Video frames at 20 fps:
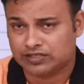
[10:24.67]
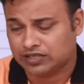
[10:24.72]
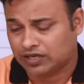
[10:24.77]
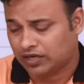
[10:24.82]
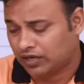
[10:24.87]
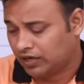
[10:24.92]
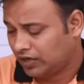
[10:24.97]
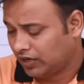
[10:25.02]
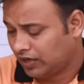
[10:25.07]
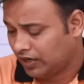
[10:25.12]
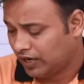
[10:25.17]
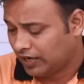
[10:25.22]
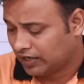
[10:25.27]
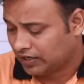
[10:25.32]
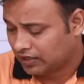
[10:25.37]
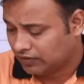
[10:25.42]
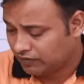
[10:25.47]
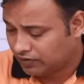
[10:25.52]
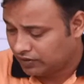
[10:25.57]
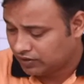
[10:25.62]
as the critical
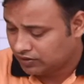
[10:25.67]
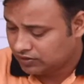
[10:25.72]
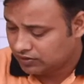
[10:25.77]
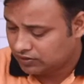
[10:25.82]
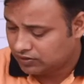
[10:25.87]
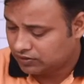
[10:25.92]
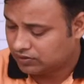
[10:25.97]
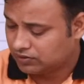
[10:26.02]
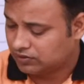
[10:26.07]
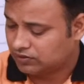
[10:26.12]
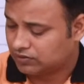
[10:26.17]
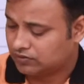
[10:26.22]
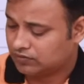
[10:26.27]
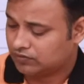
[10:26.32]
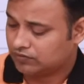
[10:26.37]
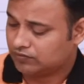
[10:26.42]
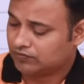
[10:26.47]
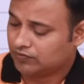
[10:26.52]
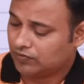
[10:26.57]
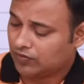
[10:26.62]
activities.
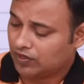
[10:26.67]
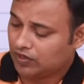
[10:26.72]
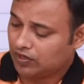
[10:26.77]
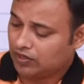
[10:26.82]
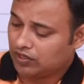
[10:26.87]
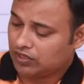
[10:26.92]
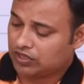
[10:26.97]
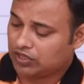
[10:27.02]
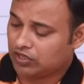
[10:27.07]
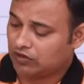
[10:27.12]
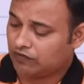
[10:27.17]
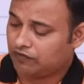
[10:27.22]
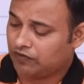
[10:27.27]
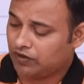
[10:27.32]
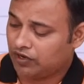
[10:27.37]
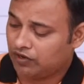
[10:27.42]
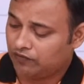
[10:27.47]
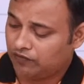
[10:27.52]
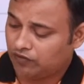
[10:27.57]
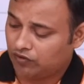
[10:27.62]
Now
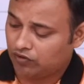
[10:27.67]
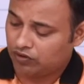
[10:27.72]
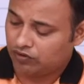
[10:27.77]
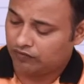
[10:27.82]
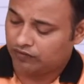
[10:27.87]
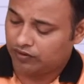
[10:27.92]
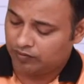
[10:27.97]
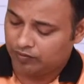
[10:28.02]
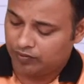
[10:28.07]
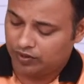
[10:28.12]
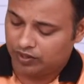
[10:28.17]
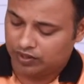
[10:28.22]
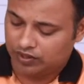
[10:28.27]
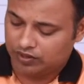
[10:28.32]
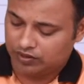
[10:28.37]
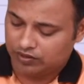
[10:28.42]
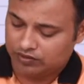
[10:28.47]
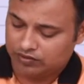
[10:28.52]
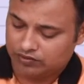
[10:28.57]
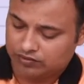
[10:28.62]
free float will
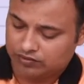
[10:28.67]
be